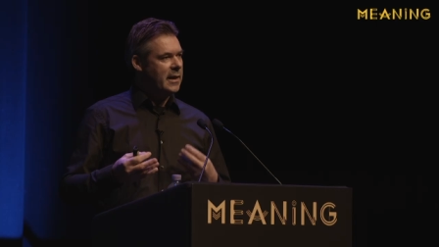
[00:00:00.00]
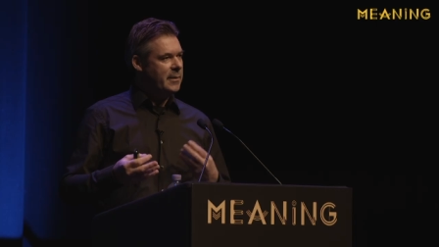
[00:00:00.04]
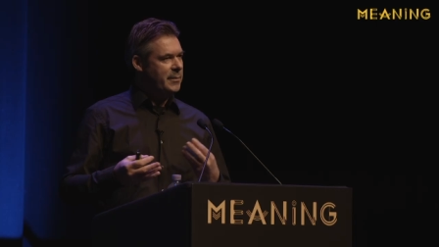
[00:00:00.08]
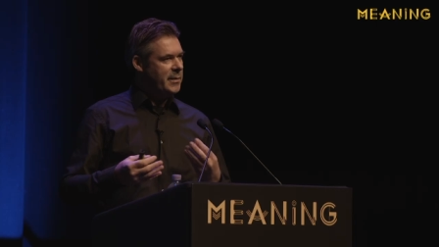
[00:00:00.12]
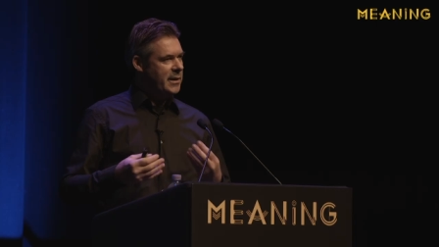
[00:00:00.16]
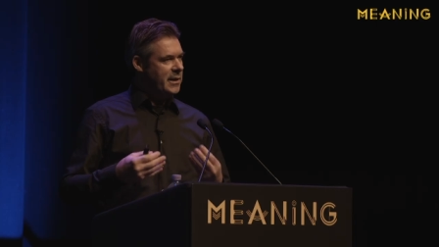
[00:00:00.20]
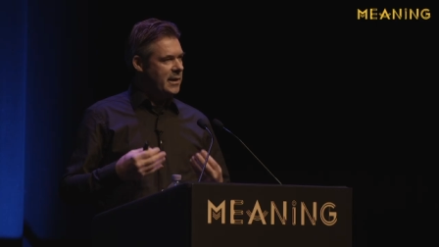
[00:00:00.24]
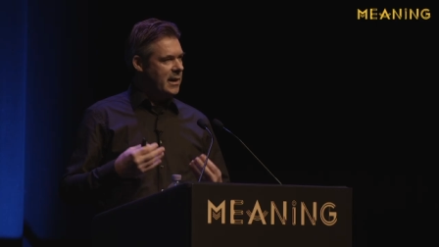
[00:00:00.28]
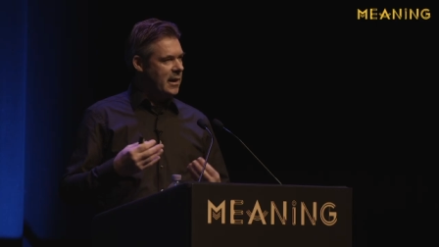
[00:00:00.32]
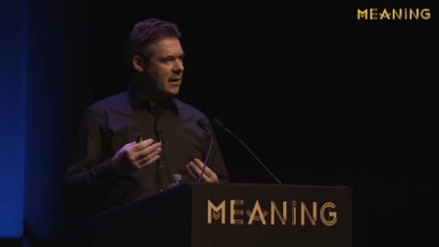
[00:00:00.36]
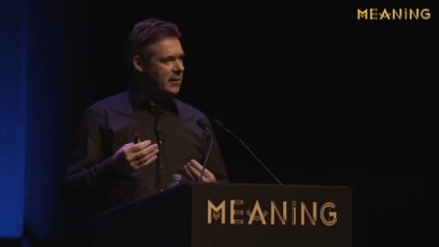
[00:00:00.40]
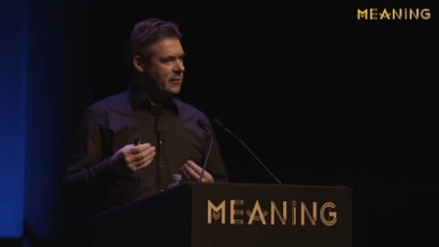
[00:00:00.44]
can
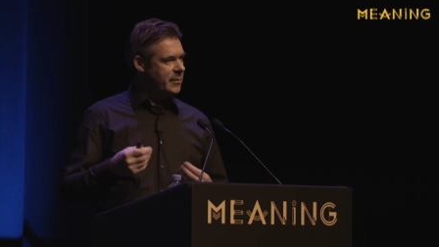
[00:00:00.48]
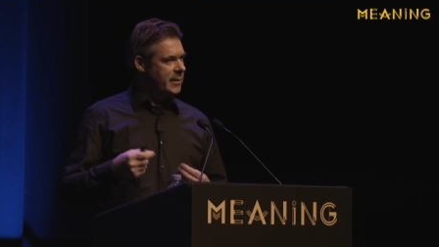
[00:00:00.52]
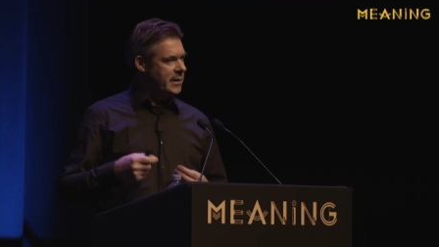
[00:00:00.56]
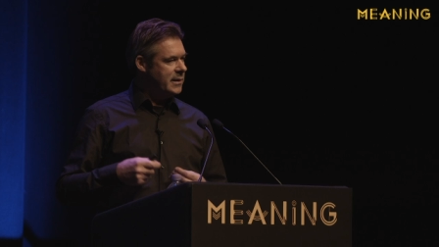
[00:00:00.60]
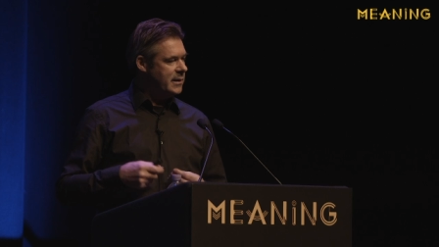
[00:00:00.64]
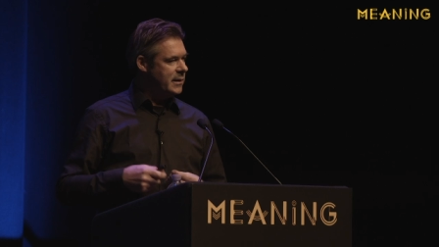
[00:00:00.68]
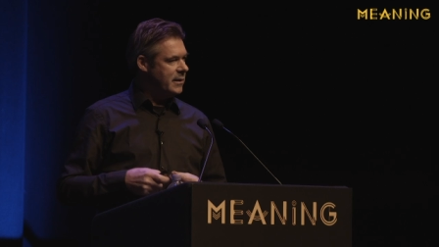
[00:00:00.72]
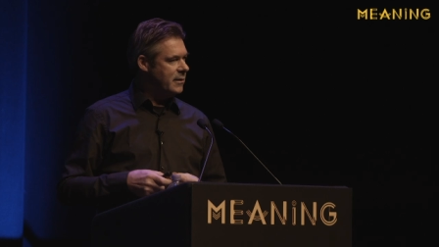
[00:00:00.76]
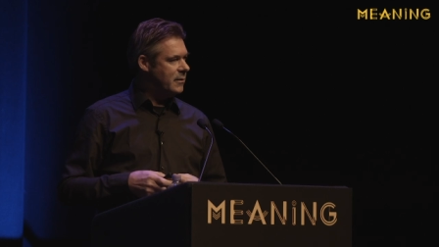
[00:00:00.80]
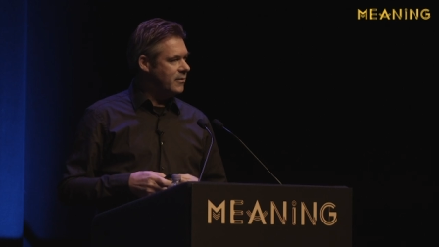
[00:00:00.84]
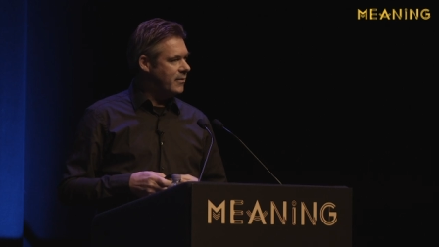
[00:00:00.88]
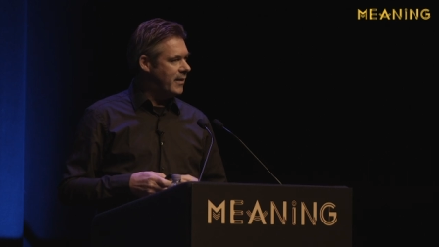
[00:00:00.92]
be dealt
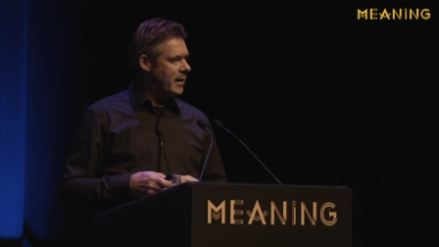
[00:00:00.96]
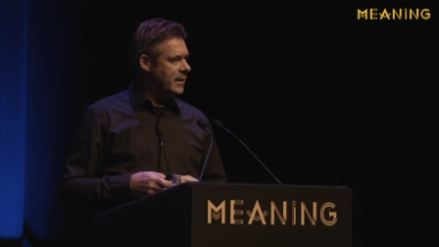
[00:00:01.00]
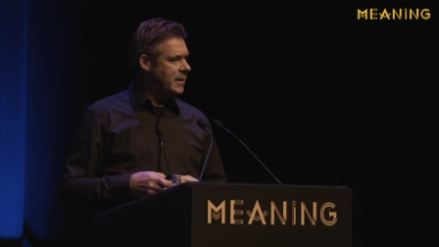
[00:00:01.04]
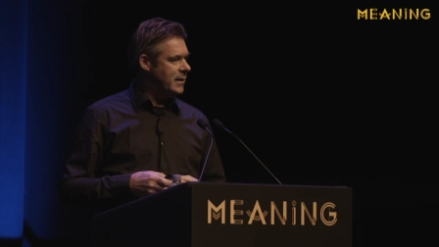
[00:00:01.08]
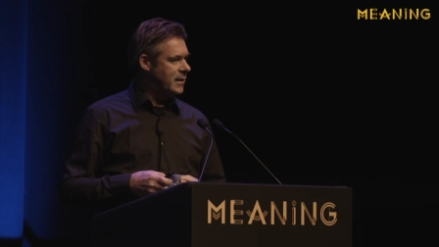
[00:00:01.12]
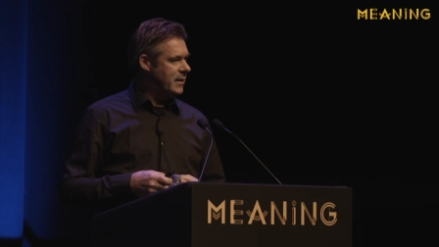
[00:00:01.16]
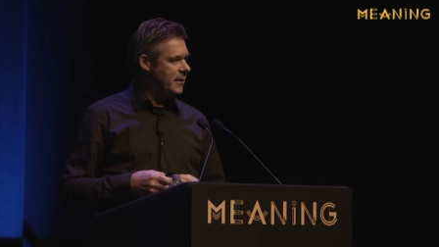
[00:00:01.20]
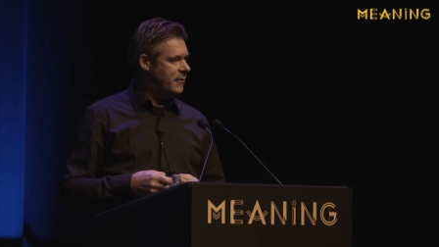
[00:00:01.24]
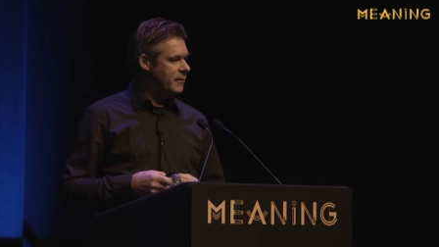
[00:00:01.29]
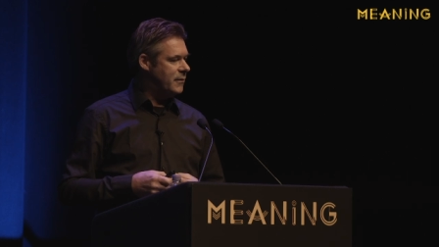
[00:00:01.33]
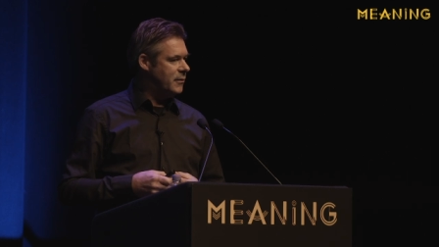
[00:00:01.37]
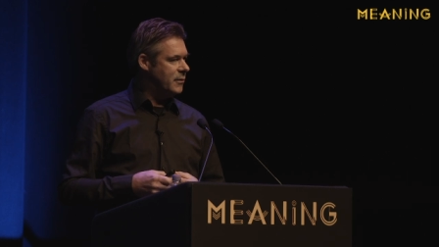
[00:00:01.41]
with in a quite
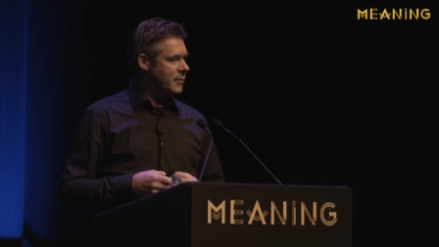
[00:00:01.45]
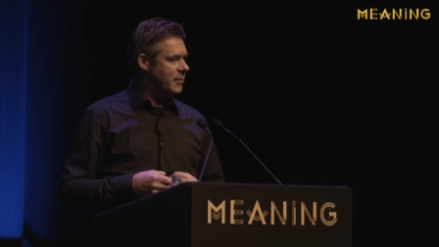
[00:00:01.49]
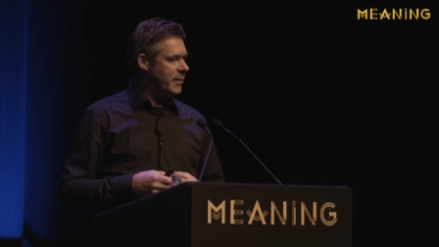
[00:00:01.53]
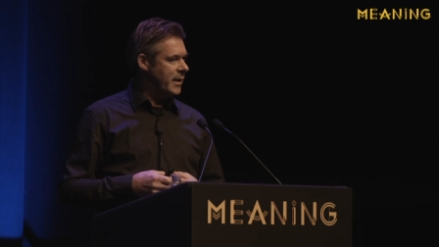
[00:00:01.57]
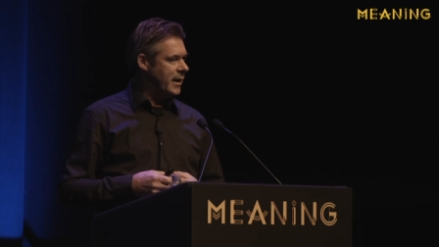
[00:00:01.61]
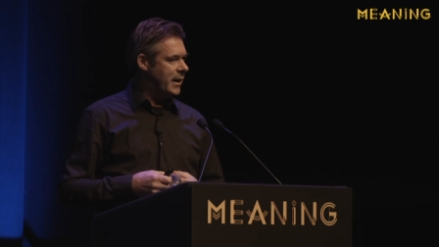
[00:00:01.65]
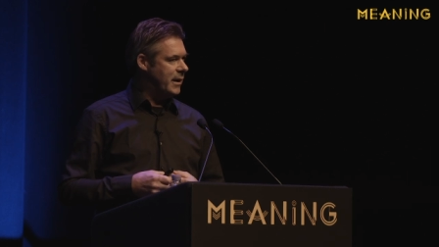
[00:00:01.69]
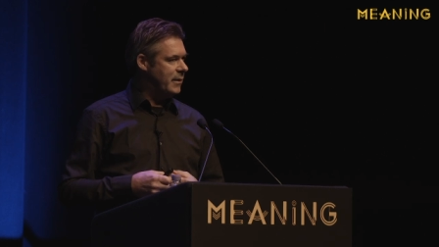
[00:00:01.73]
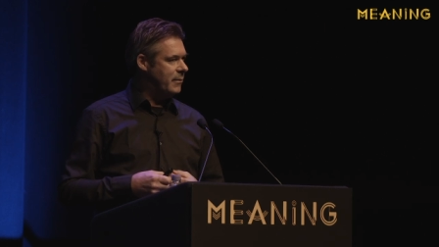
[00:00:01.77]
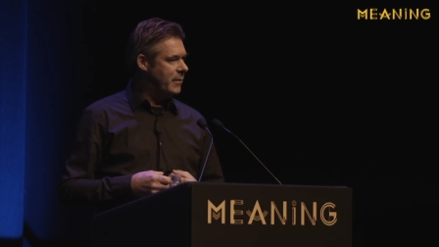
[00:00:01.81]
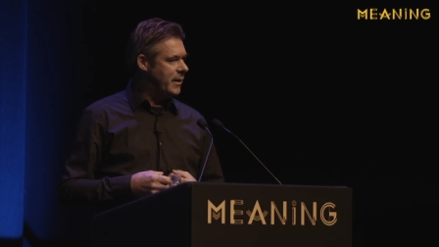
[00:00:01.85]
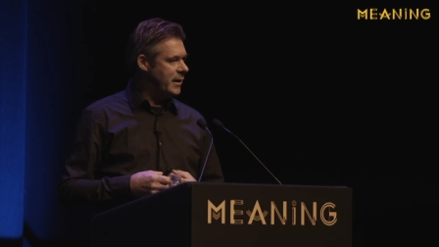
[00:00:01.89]
a different
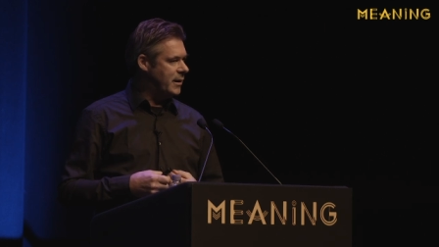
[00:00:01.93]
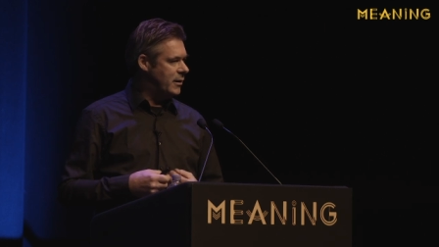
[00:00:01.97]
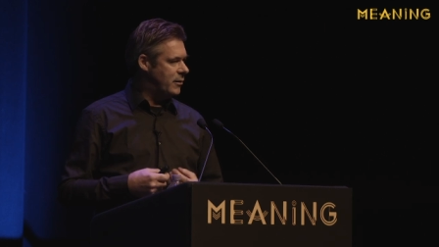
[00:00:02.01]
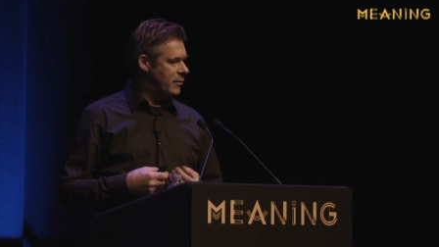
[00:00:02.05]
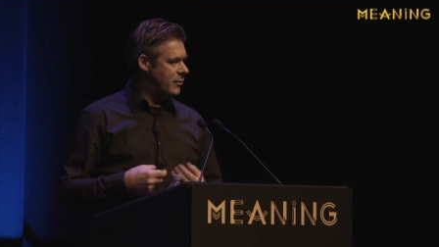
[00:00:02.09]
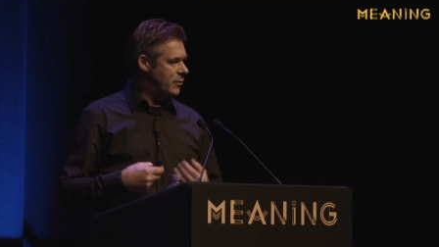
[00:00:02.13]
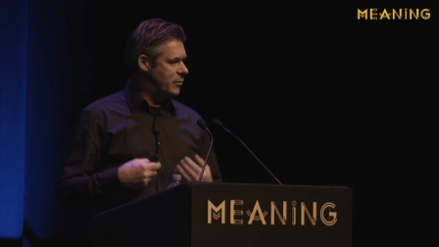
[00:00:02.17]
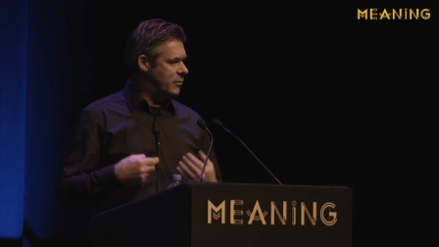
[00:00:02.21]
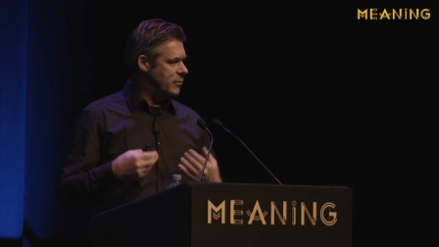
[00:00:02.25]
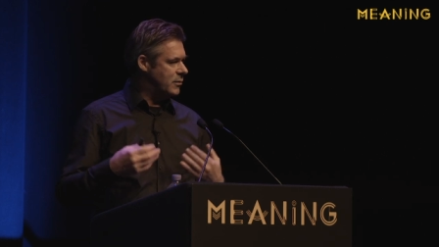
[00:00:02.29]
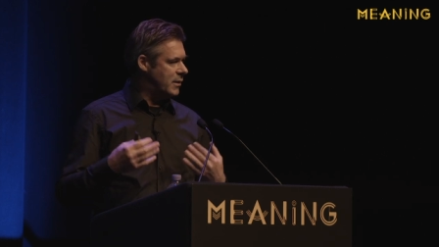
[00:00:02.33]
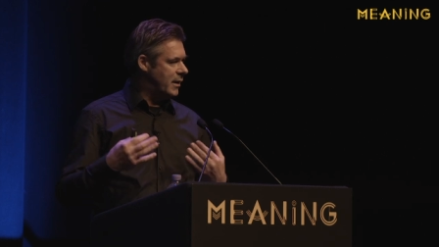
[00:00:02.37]
way when you
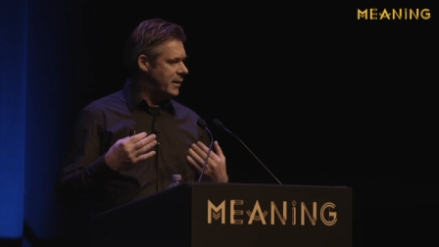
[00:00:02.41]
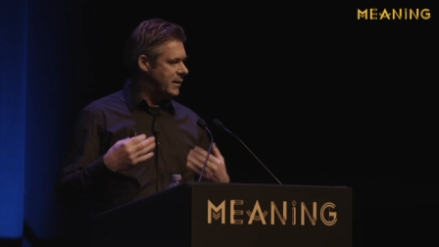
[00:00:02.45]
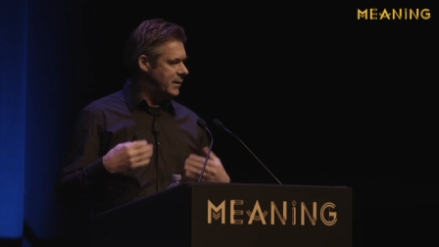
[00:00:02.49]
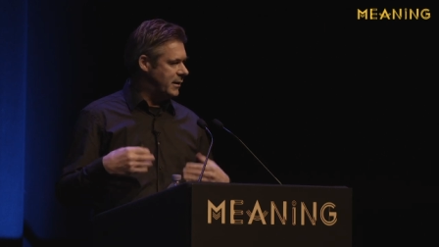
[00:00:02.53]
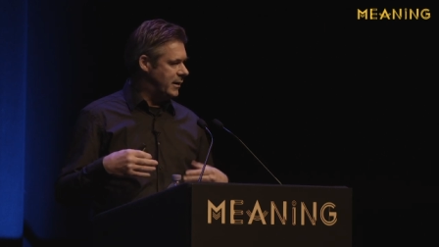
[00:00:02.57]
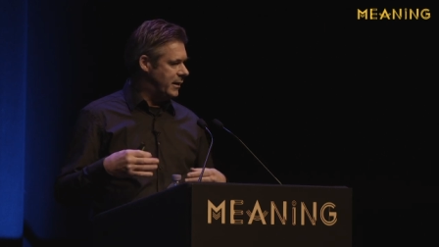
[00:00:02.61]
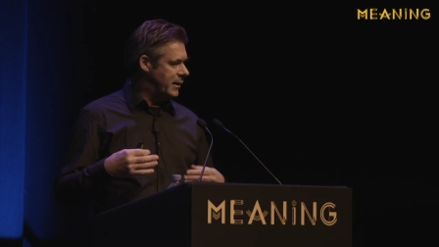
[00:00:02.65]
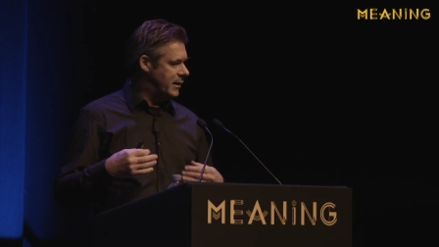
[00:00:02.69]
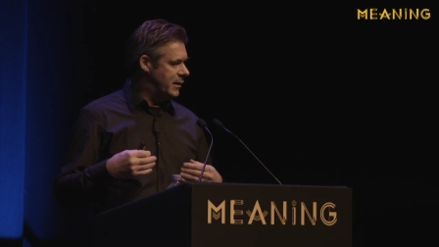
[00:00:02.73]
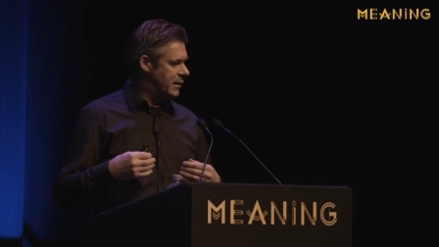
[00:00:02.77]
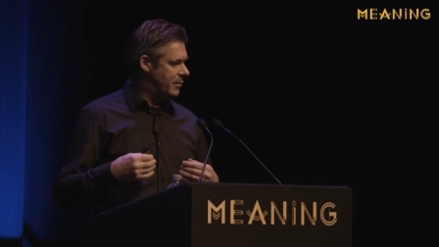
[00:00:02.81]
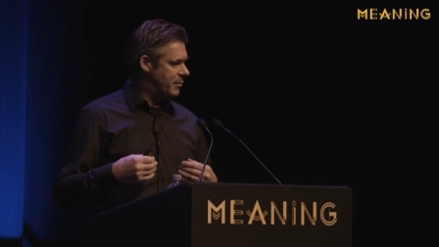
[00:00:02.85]
use
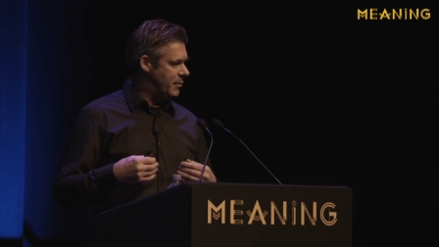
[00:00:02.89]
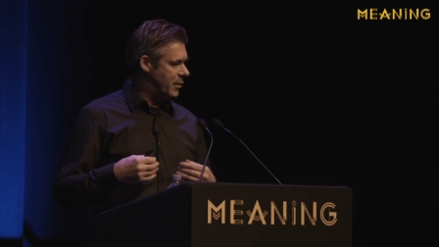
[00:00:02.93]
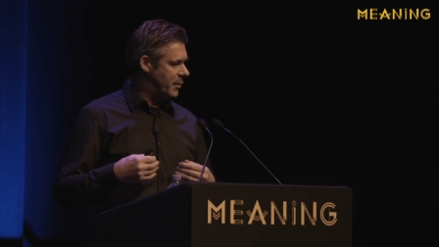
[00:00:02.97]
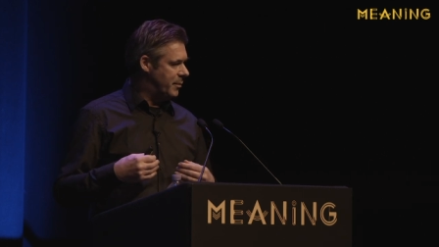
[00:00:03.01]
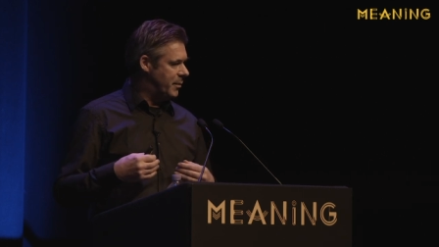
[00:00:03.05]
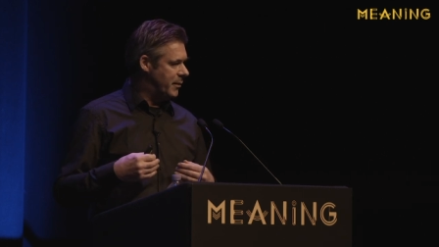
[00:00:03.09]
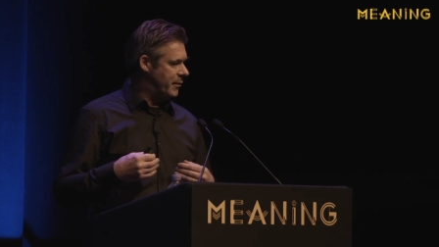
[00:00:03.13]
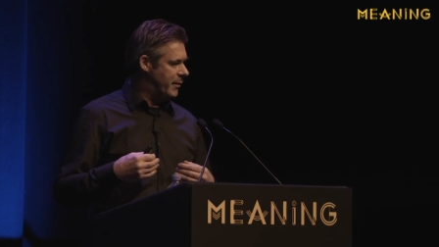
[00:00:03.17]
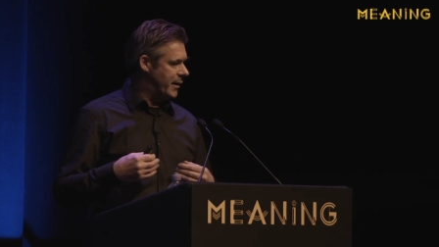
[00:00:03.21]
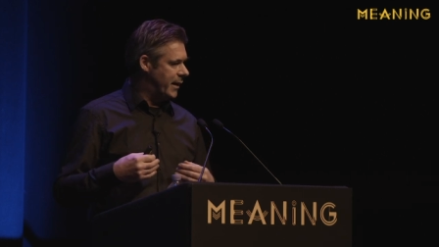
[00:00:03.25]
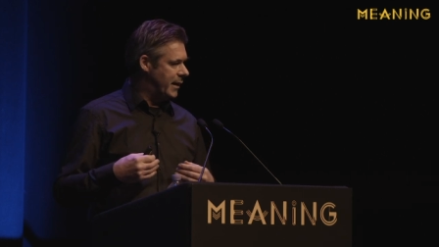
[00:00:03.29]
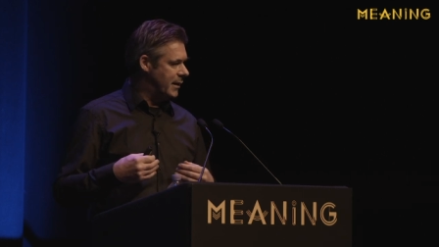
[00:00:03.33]
IT in a
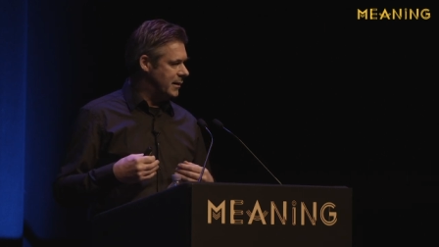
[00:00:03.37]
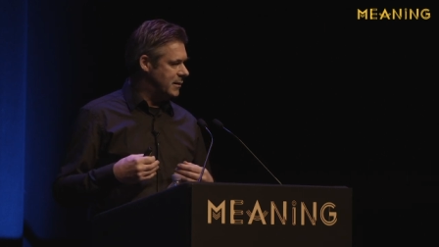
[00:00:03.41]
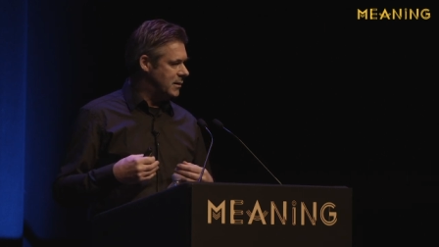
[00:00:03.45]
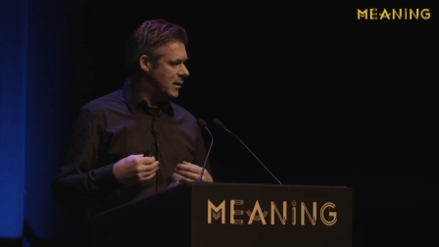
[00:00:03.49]
proper way.